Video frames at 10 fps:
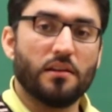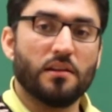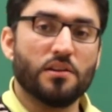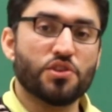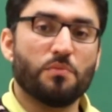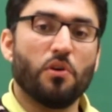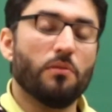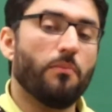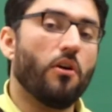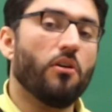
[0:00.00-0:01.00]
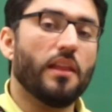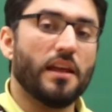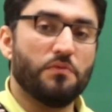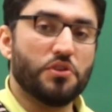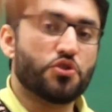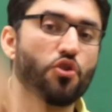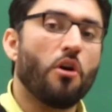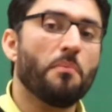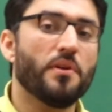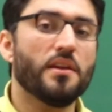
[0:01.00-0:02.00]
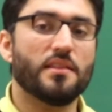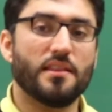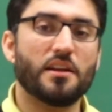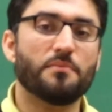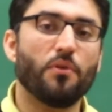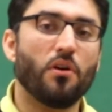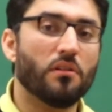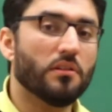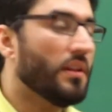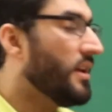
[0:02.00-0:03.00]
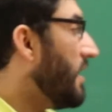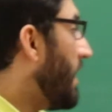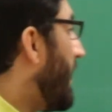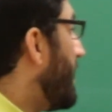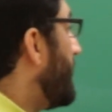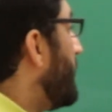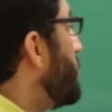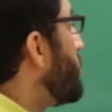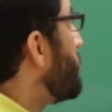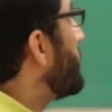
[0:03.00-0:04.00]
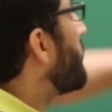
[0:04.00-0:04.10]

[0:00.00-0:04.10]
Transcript: a small ball, and we drop that ball, and due to the